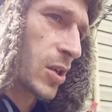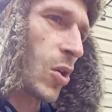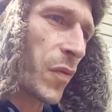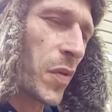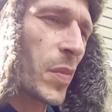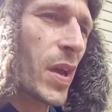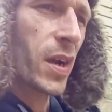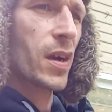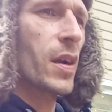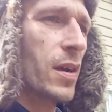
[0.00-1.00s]
Go from
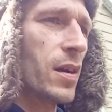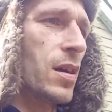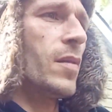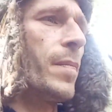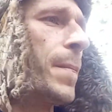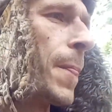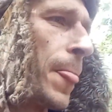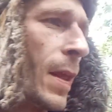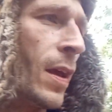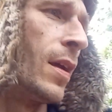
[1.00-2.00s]
there. I'll
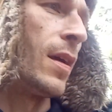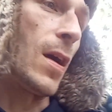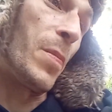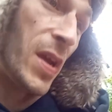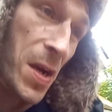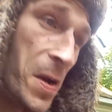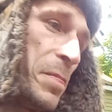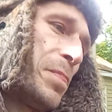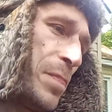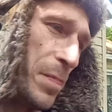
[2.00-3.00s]
be able to